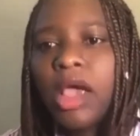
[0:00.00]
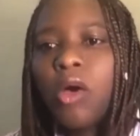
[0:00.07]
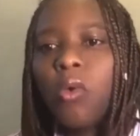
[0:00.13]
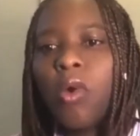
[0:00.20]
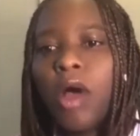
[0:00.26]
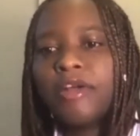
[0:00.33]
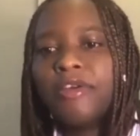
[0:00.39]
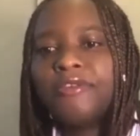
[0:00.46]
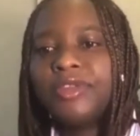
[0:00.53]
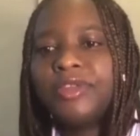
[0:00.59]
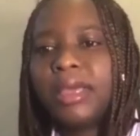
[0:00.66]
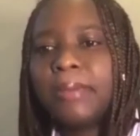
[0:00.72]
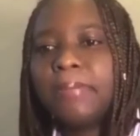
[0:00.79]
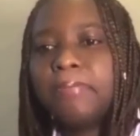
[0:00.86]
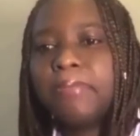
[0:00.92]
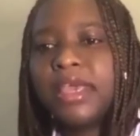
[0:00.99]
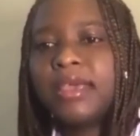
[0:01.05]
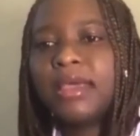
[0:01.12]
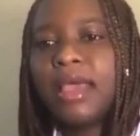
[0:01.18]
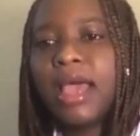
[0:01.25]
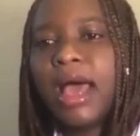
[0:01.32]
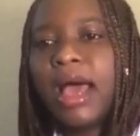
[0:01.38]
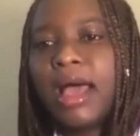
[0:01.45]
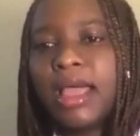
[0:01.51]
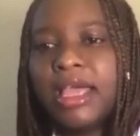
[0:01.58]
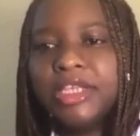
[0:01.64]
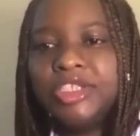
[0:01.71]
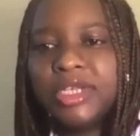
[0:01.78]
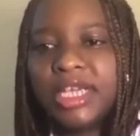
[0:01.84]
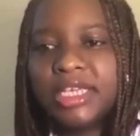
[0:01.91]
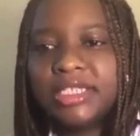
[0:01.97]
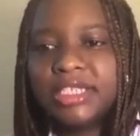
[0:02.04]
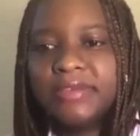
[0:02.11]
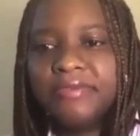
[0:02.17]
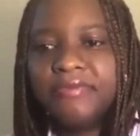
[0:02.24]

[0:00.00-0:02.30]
one of them being education